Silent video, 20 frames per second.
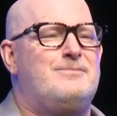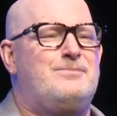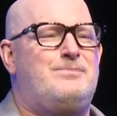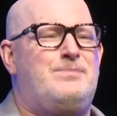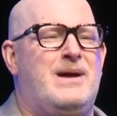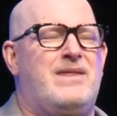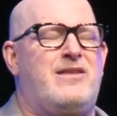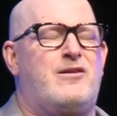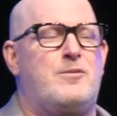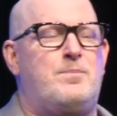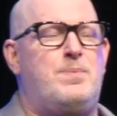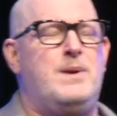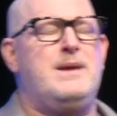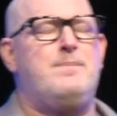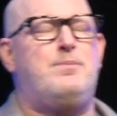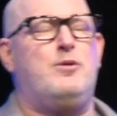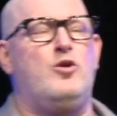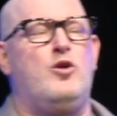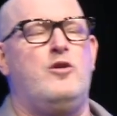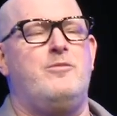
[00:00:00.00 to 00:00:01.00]
But there are
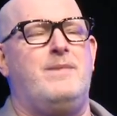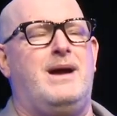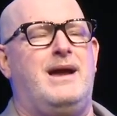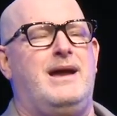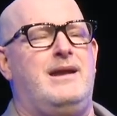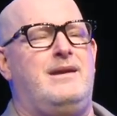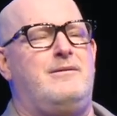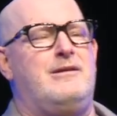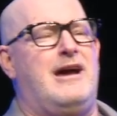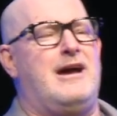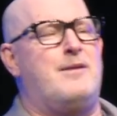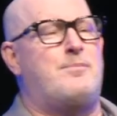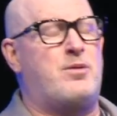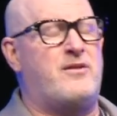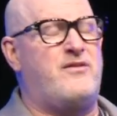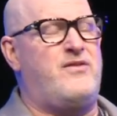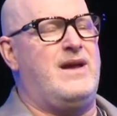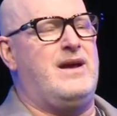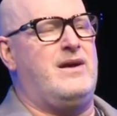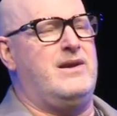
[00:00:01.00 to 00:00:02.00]
people who made a
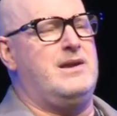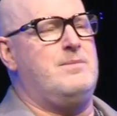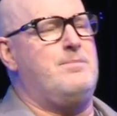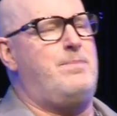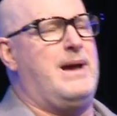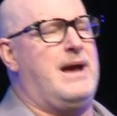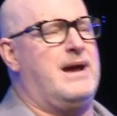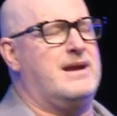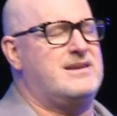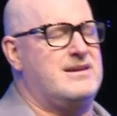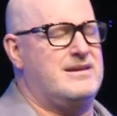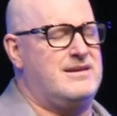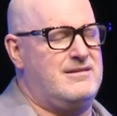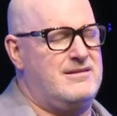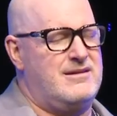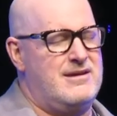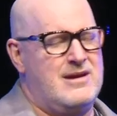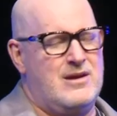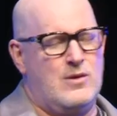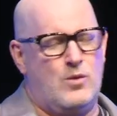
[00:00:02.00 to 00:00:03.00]
profound impact. And
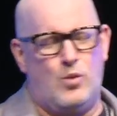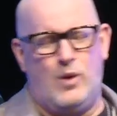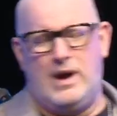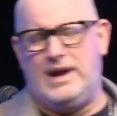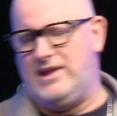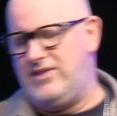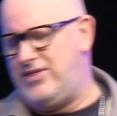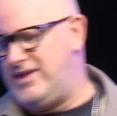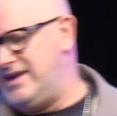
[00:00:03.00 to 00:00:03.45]
one of